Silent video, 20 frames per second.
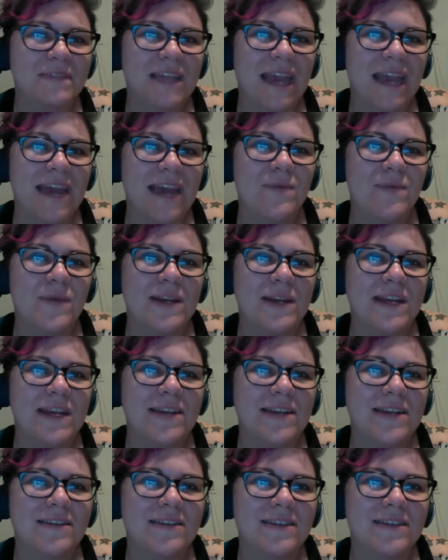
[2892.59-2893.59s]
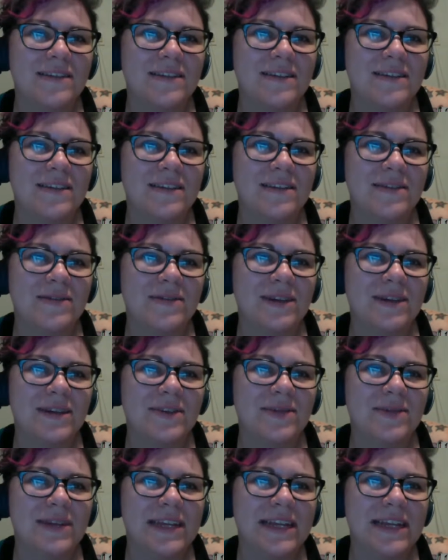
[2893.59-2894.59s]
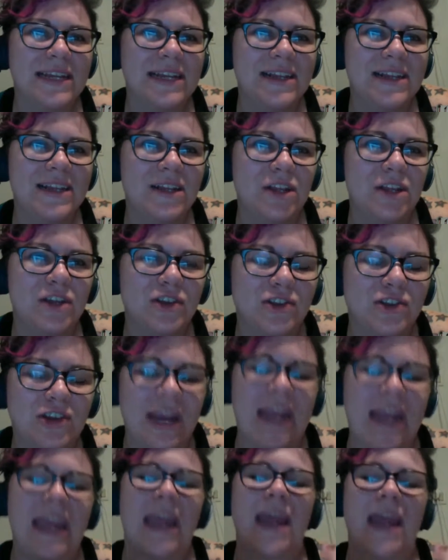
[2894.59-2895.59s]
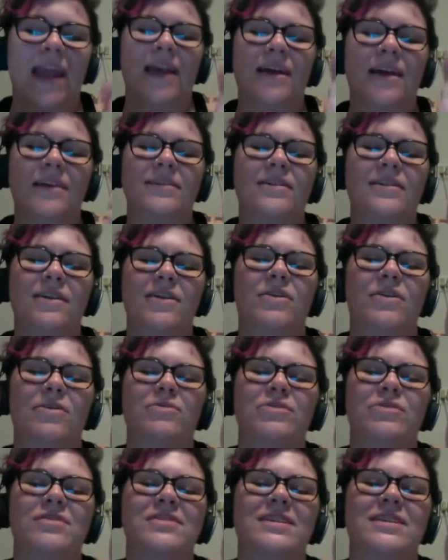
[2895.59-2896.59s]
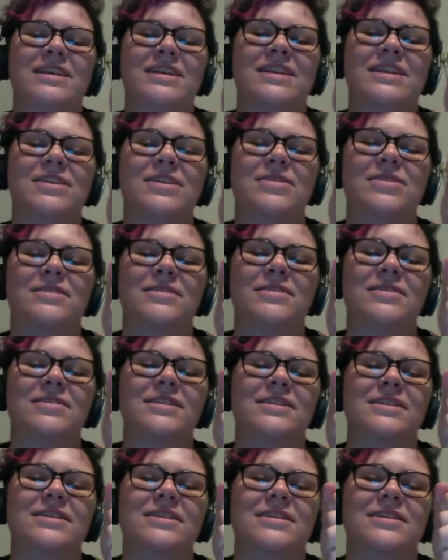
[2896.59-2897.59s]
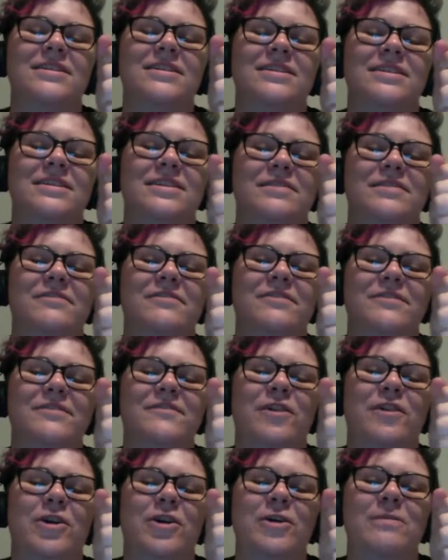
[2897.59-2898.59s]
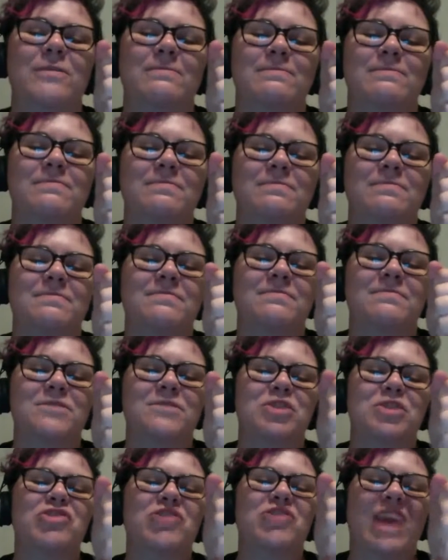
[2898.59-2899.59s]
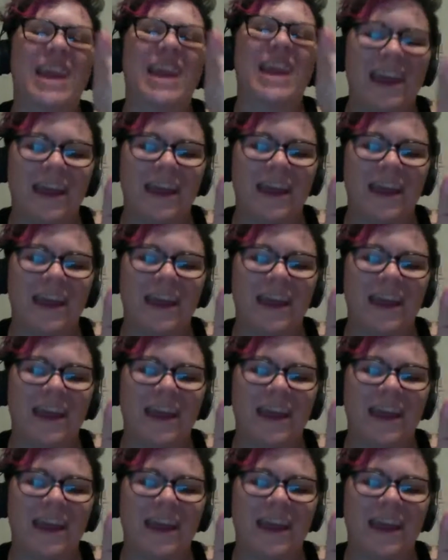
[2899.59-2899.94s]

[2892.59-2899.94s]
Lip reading: And we need to we need a little shaking, you know, just like a firm shaking.